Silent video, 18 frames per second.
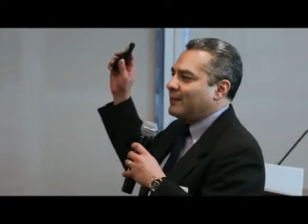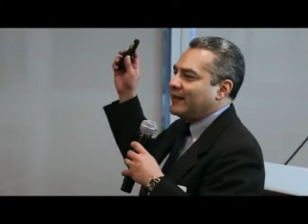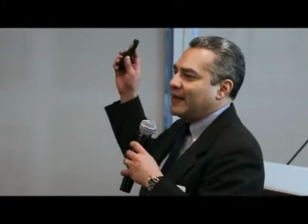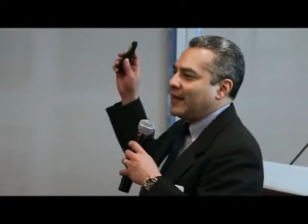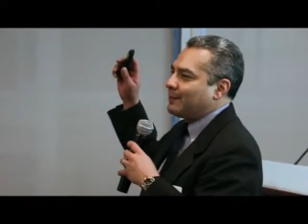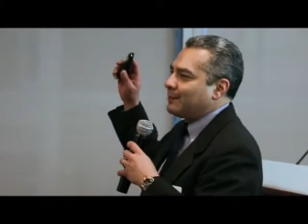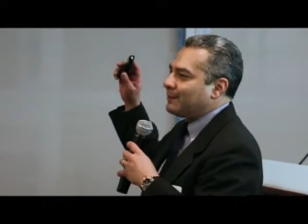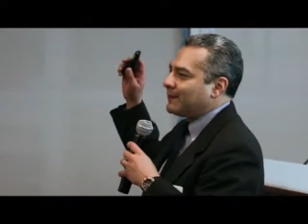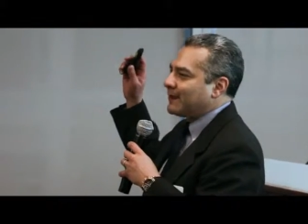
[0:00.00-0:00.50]

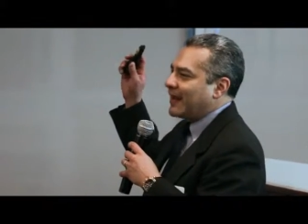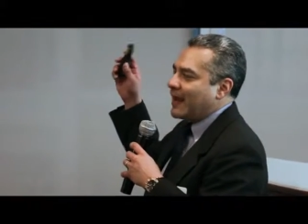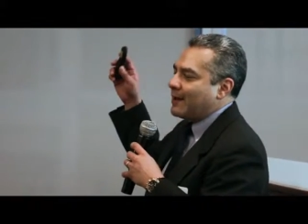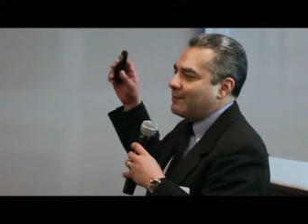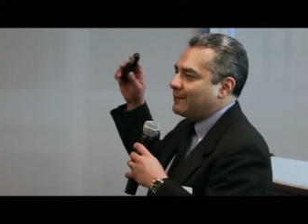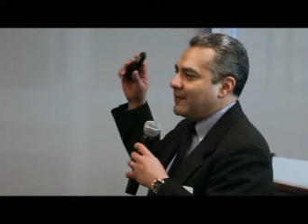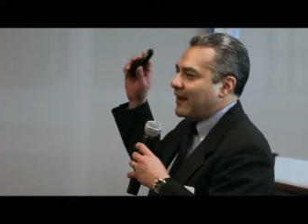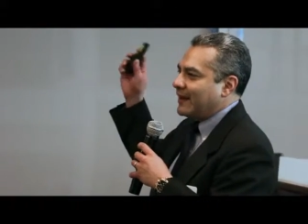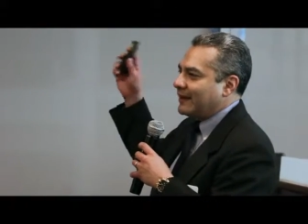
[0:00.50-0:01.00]
IBM
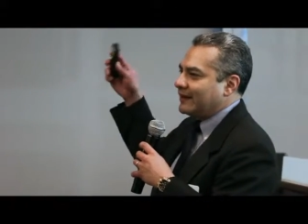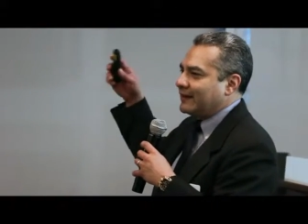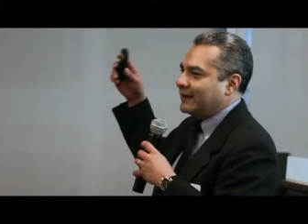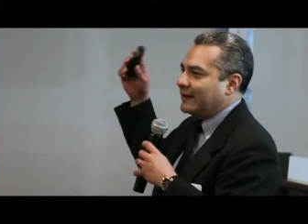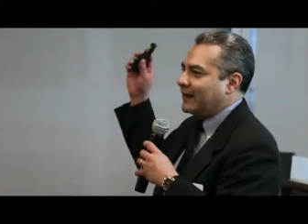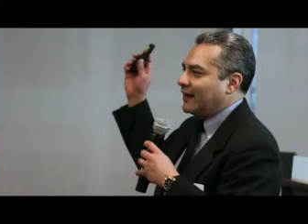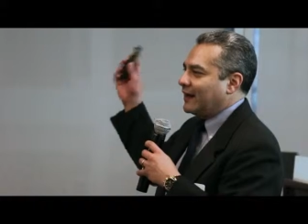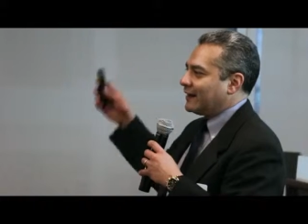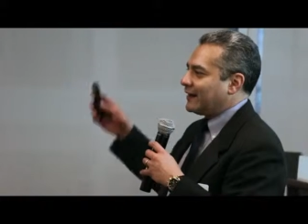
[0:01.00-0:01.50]

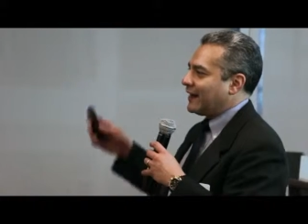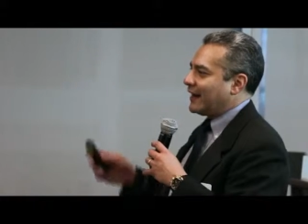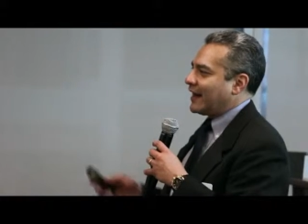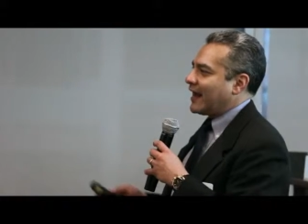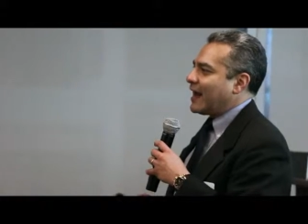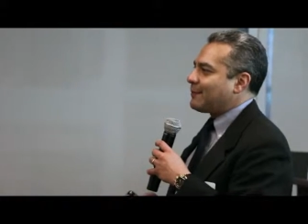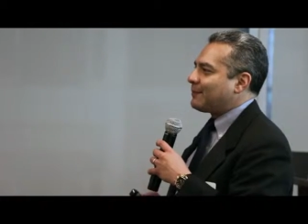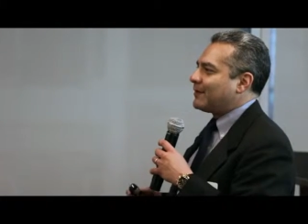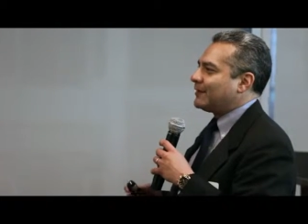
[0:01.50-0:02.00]
campaign that
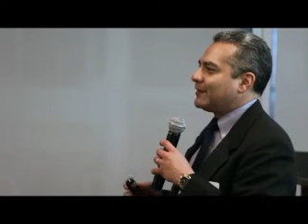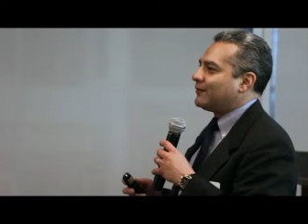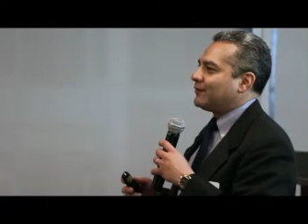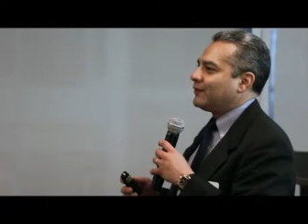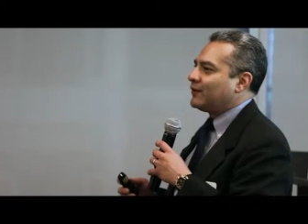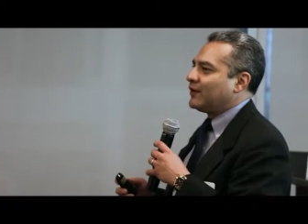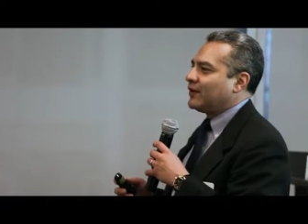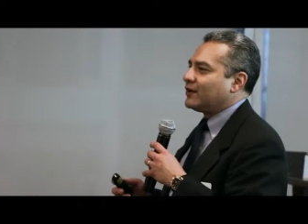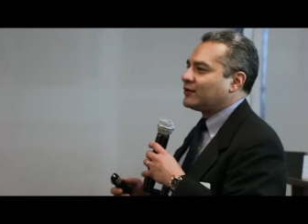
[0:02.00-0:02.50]
happened
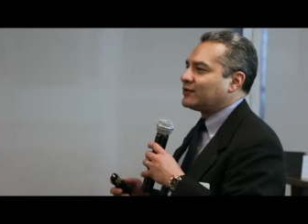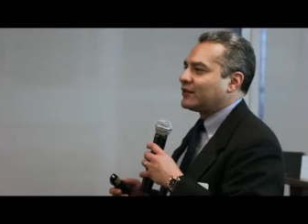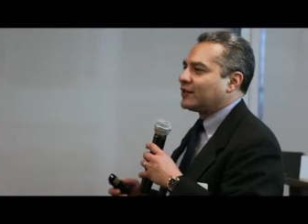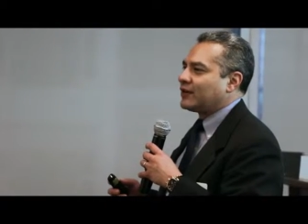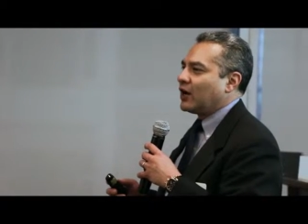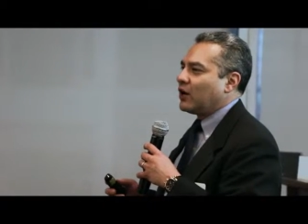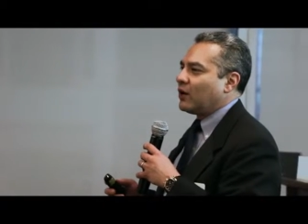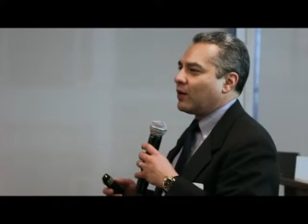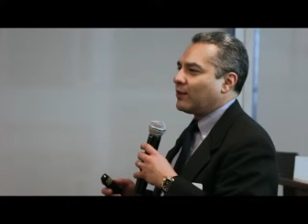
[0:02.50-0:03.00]
a few years
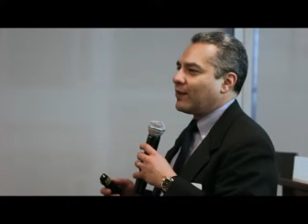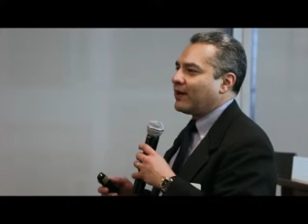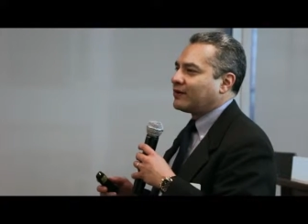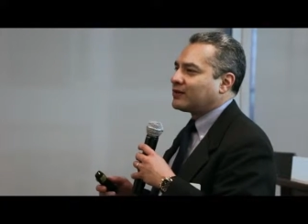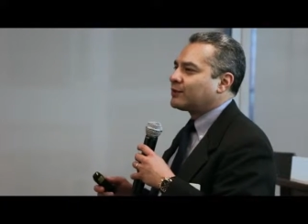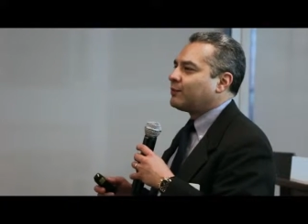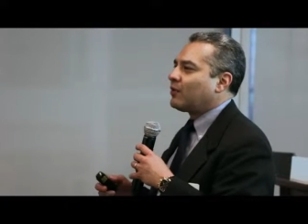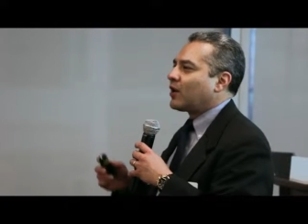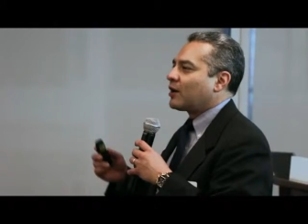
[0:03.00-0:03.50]
ago
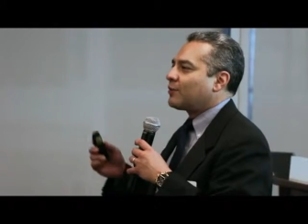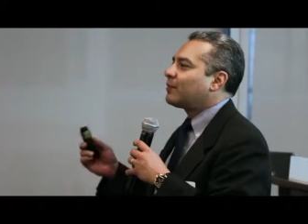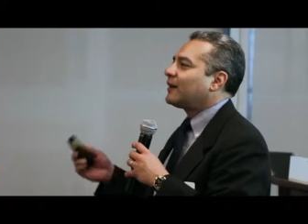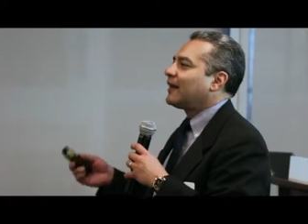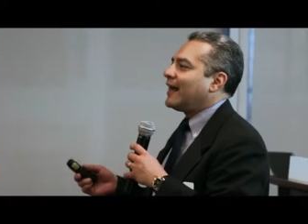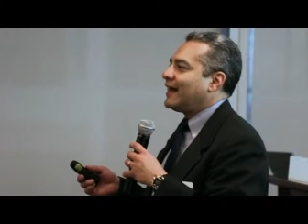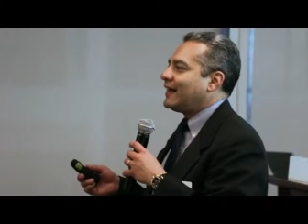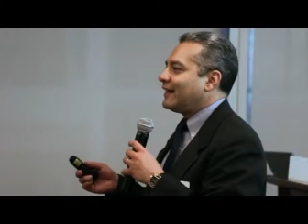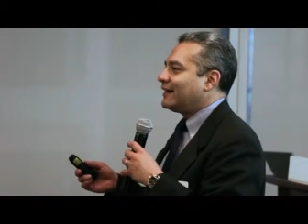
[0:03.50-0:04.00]
around Smarter
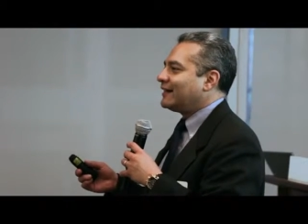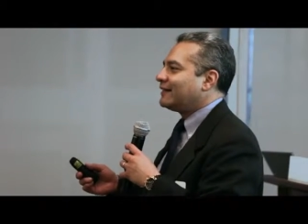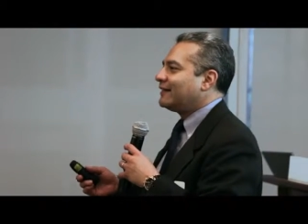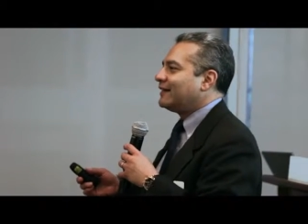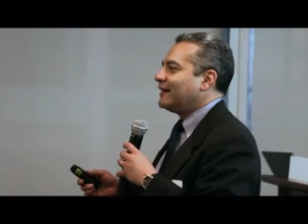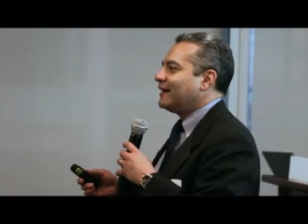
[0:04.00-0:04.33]
Planet.